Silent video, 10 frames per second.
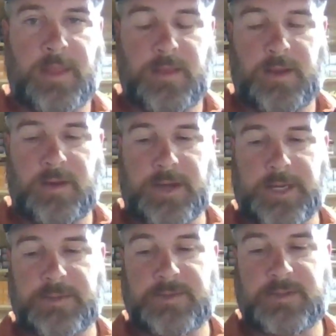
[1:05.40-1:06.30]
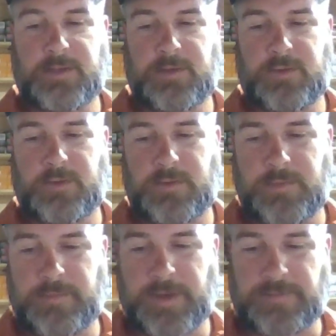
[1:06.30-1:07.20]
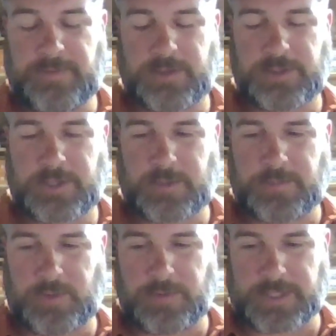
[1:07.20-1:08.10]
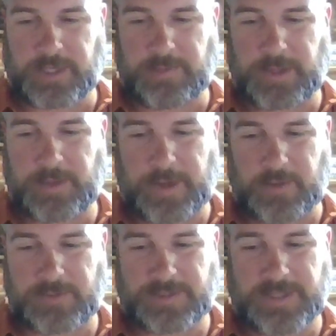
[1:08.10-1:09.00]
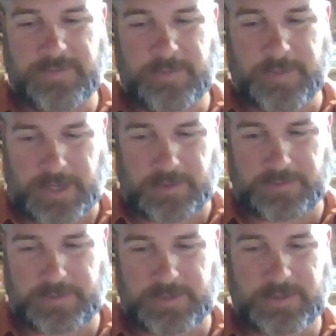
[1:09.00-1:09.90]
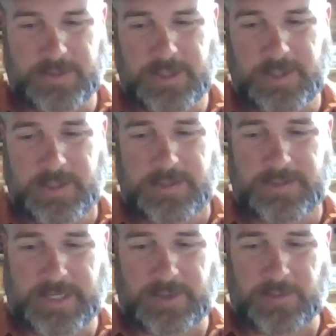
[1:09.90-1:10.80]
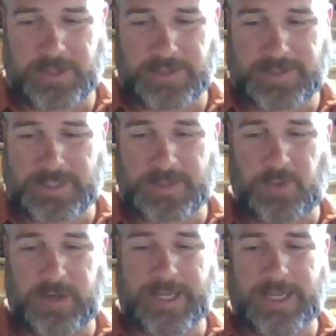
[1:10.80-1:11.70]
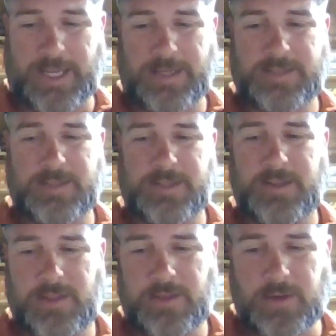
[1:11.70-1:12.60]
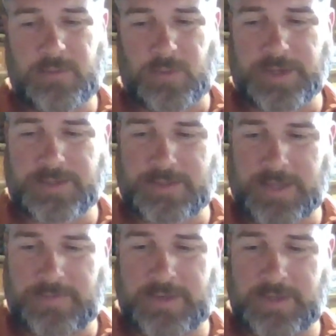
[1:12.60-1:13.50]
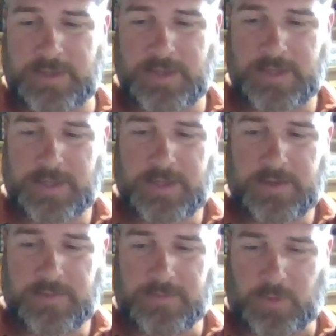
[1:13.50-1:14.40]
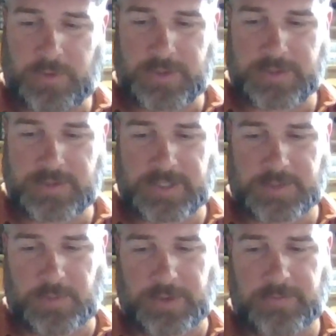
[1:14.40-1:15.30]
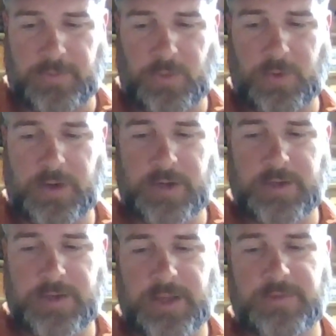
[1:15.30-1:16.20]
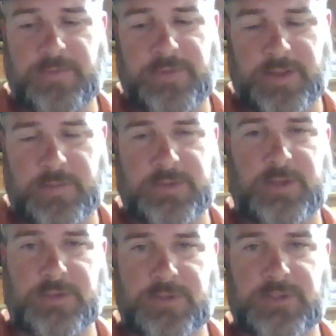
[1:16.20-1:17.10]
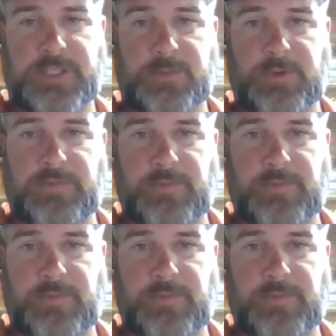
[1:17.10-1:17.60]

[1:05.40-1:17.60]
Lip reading: All right, so my first trigger pull is going to be about 7 pounds. Second one is 6.8. Third one is 7. Fourth is 6.4. And fifth was also 6.4.